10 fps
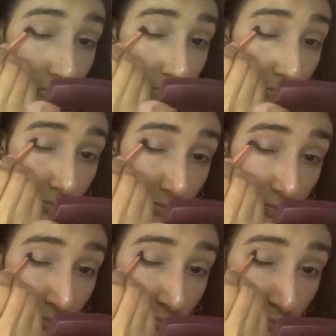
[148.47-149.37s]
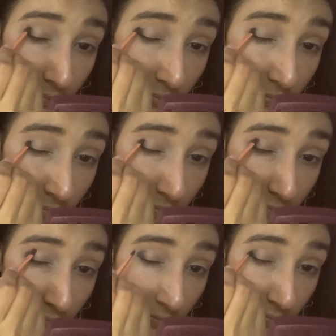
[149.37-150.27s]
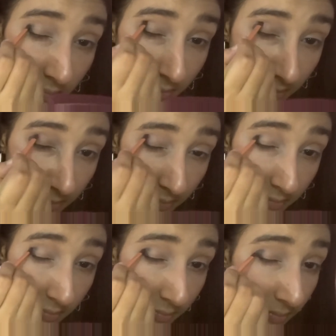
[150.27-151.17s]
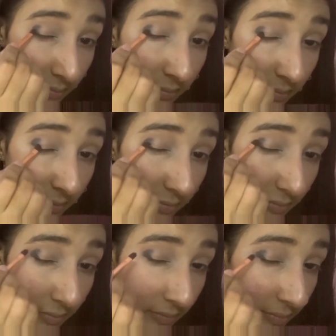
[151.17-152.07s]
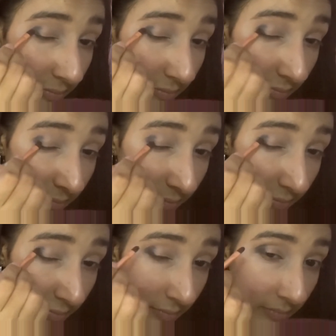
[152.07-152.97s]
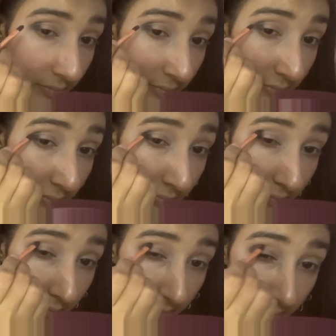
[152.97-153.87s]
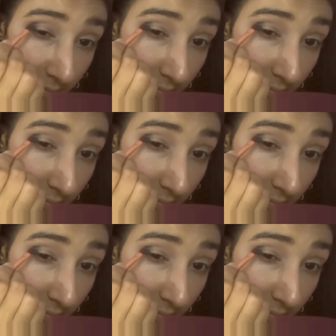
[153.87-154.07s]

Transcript: to pack it nicely in my outer corner, and then I'm using a